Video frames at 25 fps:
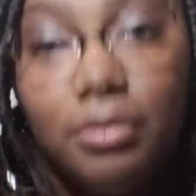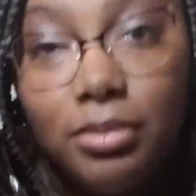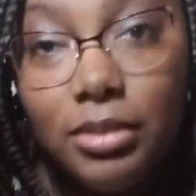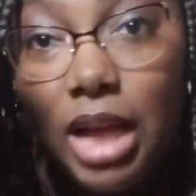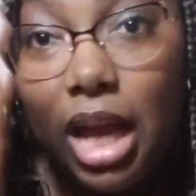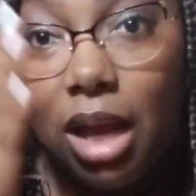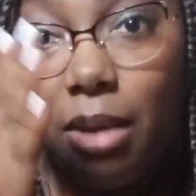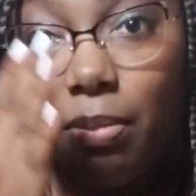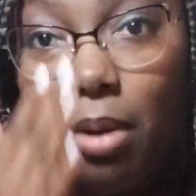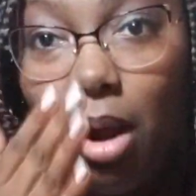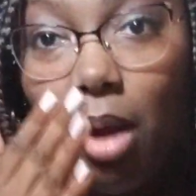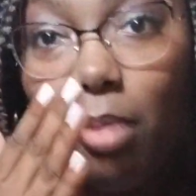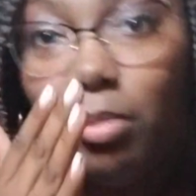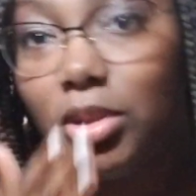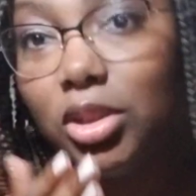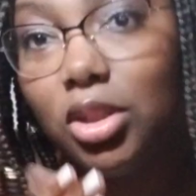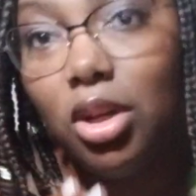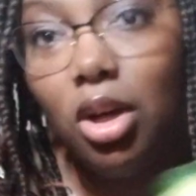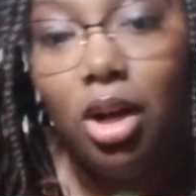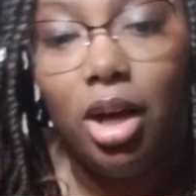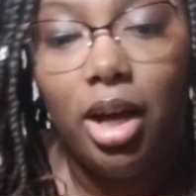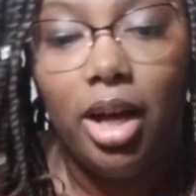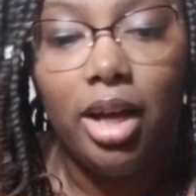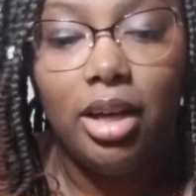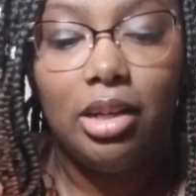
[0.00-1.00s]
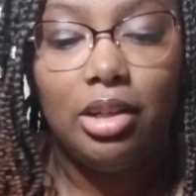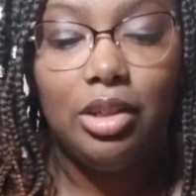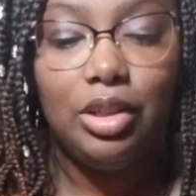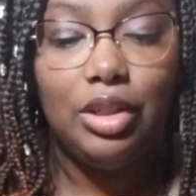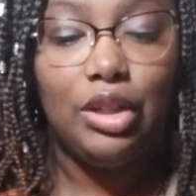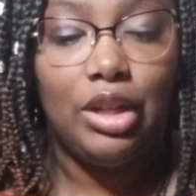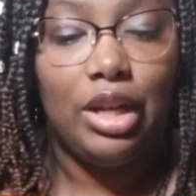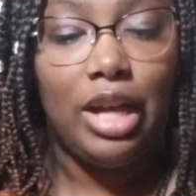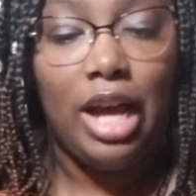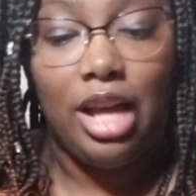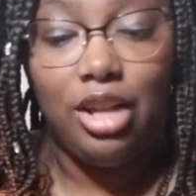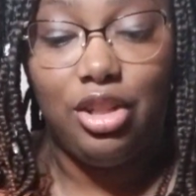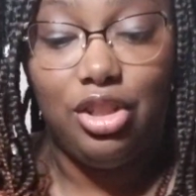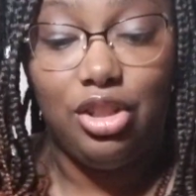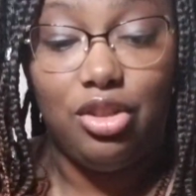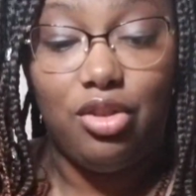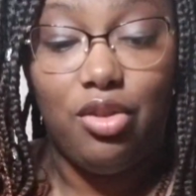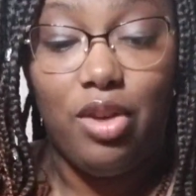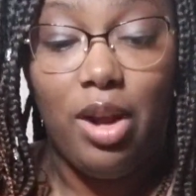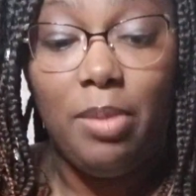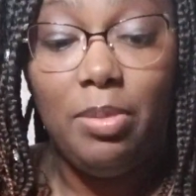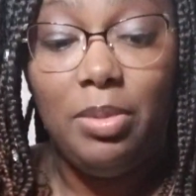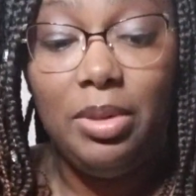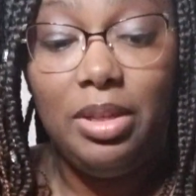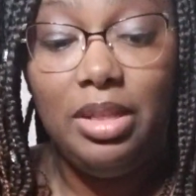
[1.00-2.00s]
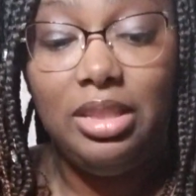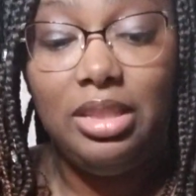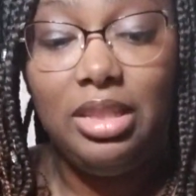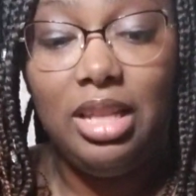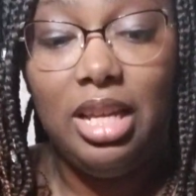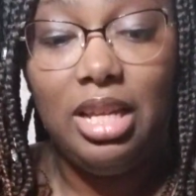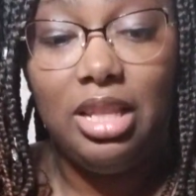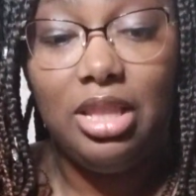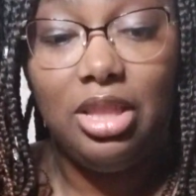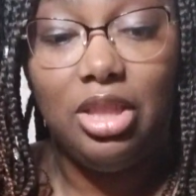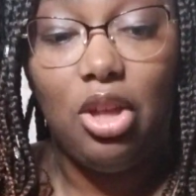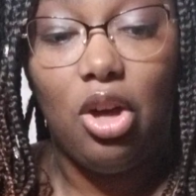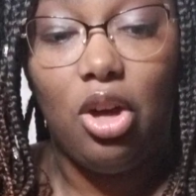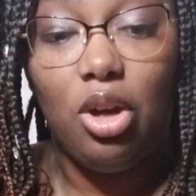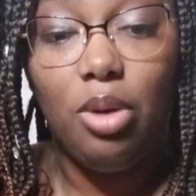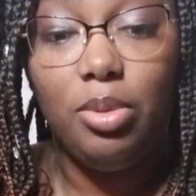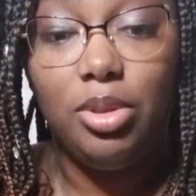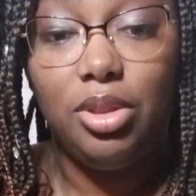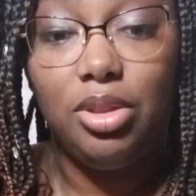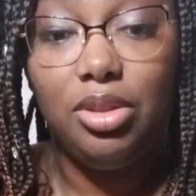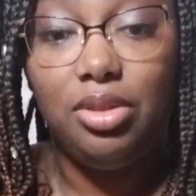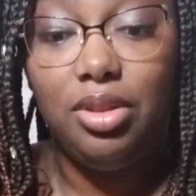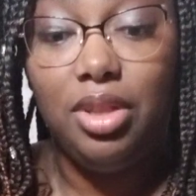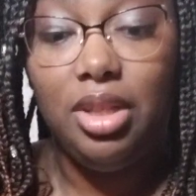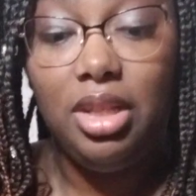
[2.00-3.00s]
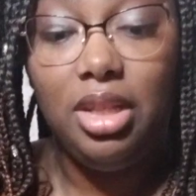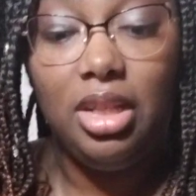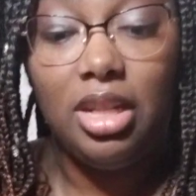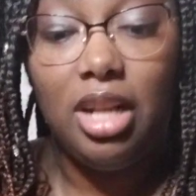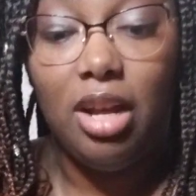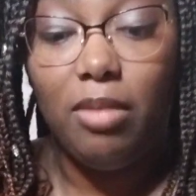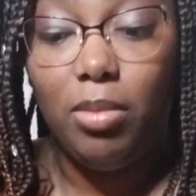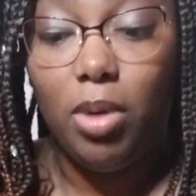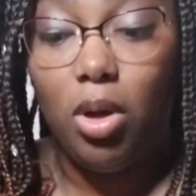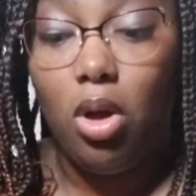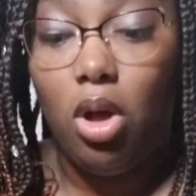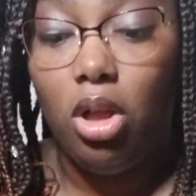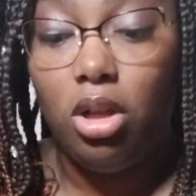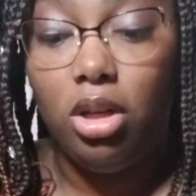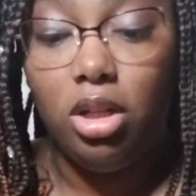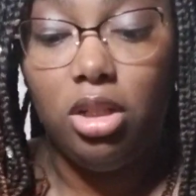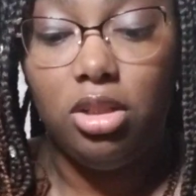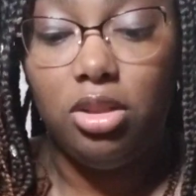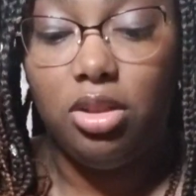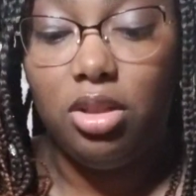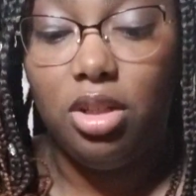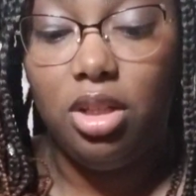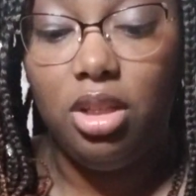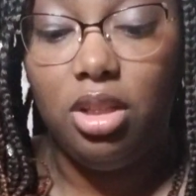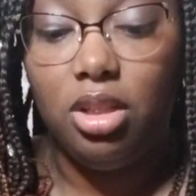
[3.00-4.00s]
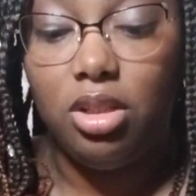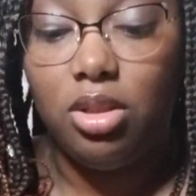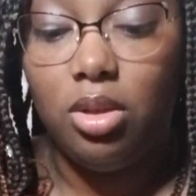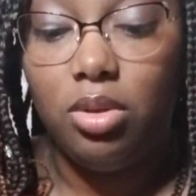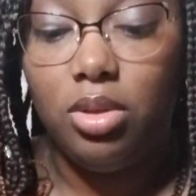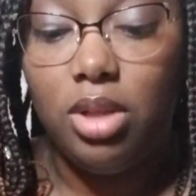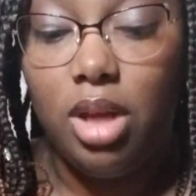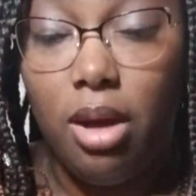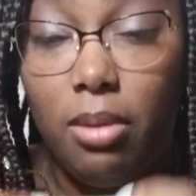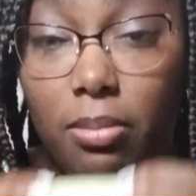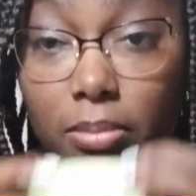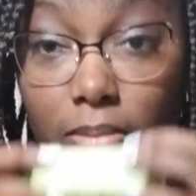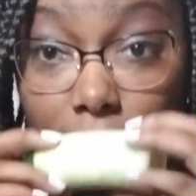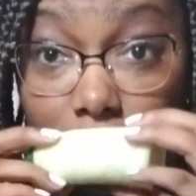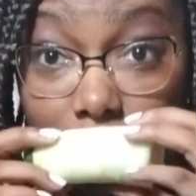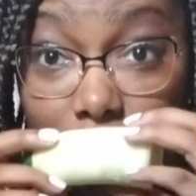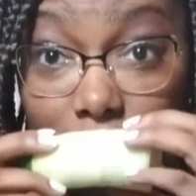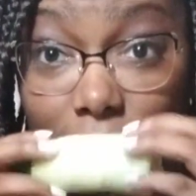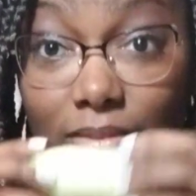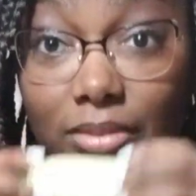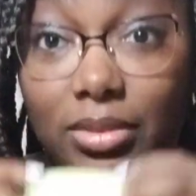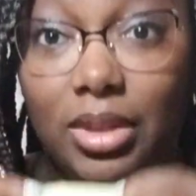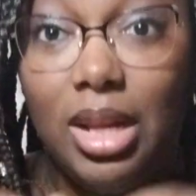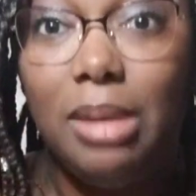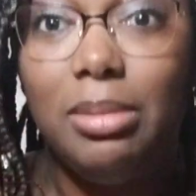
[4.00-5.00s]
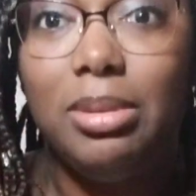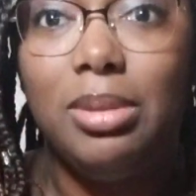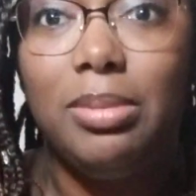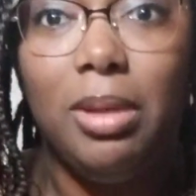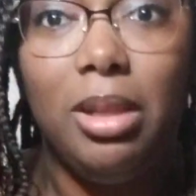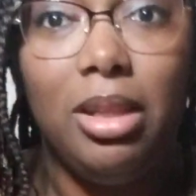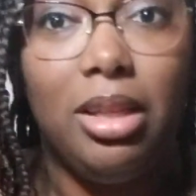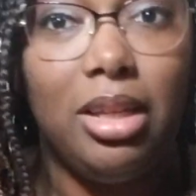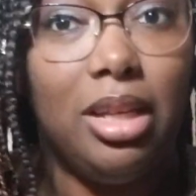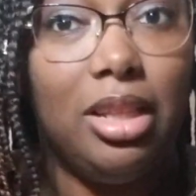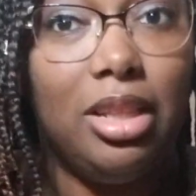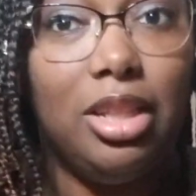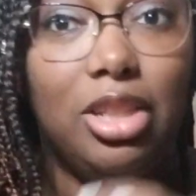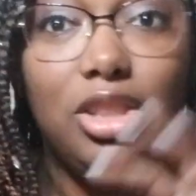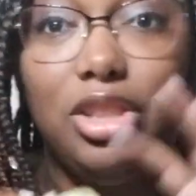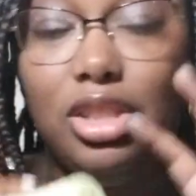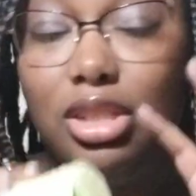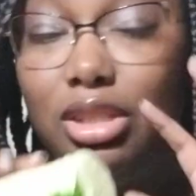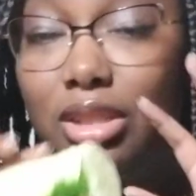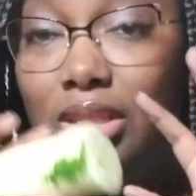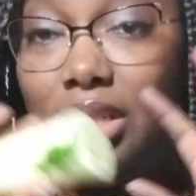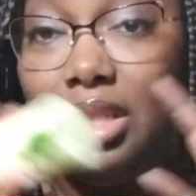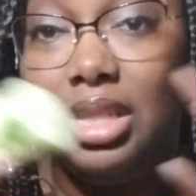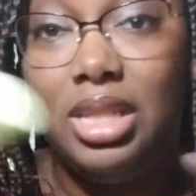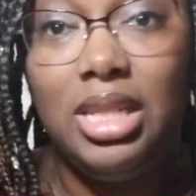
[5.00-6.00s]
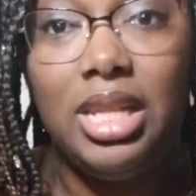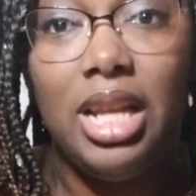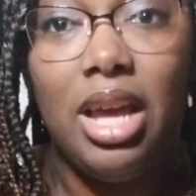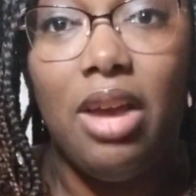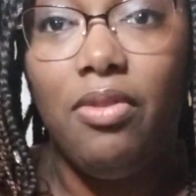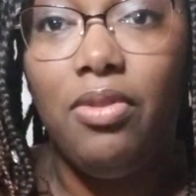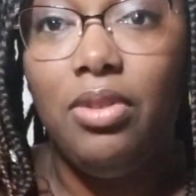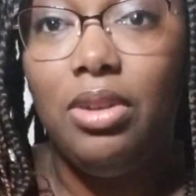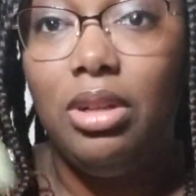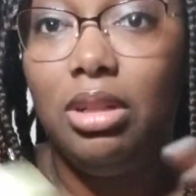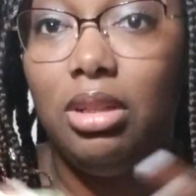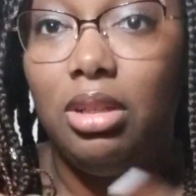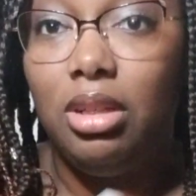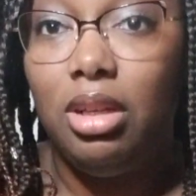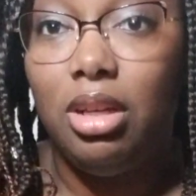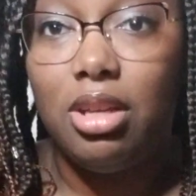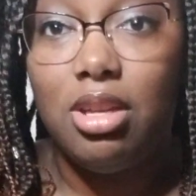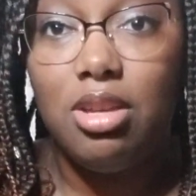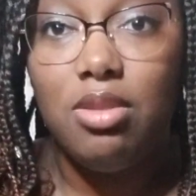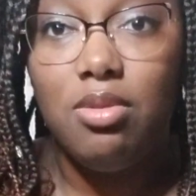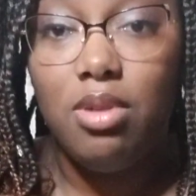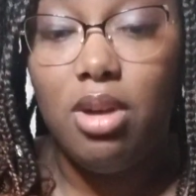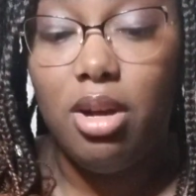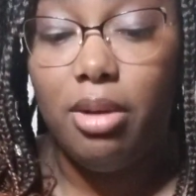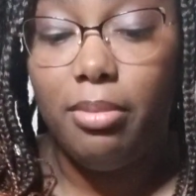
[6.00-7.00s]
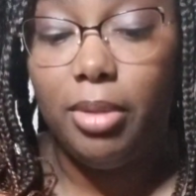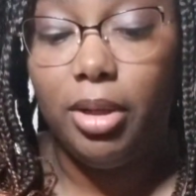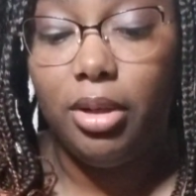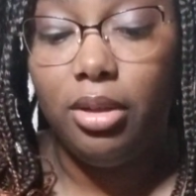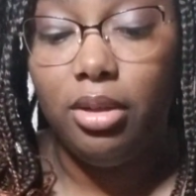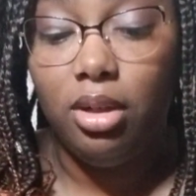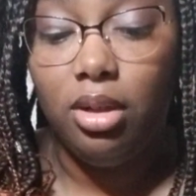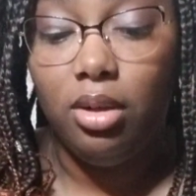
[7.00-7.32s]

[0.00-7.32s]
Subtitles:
I promise y'all, I cooked. I just grabbed this and thought it was zucchini. I've been calling it a zucchini this whole time. Now I'm smelling it. This is definitely a cucumber.